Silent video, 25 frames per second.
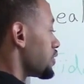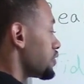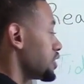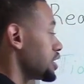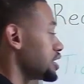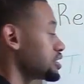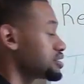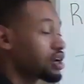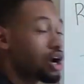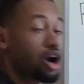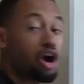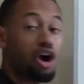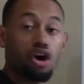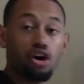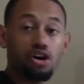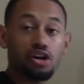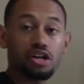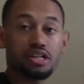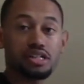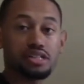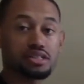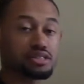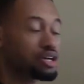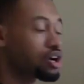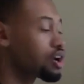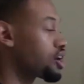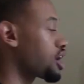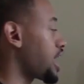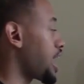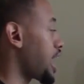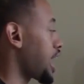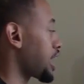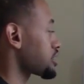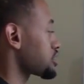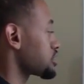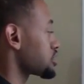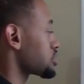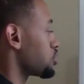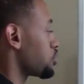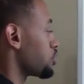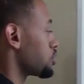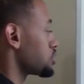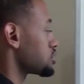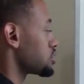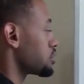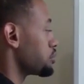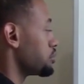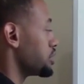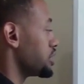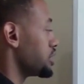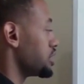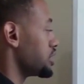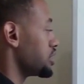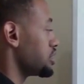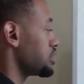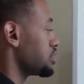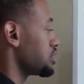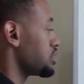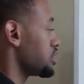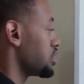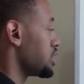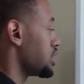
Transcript: these artists are actually going to be